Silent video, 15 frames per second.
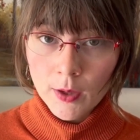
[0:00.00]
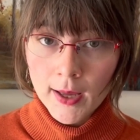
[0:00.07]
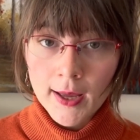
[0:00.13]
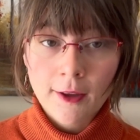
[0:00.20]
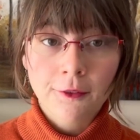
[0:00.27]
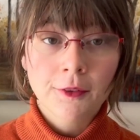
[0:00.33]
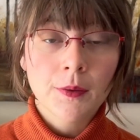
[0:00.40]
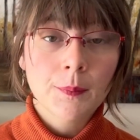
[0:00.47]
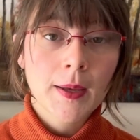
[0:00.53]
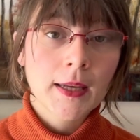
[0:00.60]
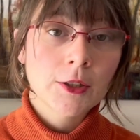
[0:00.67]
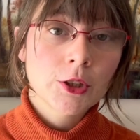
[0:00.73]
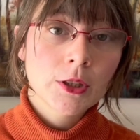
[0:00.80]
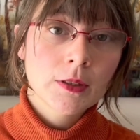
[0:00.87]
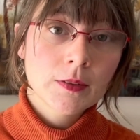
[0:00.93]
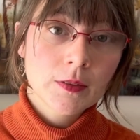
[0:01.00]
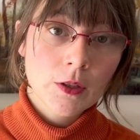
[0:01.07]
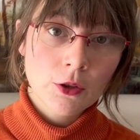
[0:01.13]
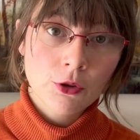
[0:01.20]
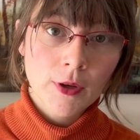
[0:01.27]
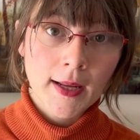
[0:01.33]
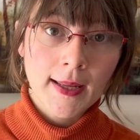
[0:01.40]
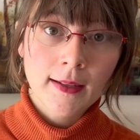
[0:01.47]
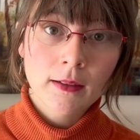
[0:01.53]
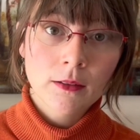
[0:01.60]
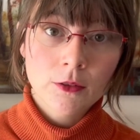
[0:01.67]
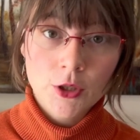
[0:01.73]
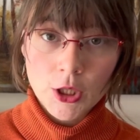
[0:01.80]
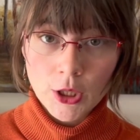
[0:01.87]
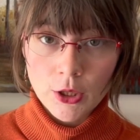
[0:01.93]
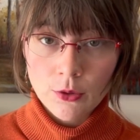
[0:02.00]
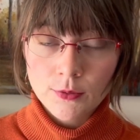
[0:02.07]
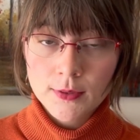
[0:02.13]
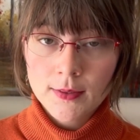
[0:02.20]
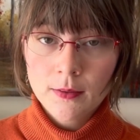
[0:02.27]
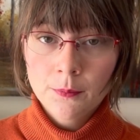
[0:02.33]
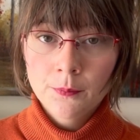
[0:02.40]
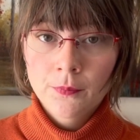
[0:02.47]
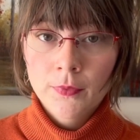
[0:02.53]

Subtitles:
have the patience to train to use them,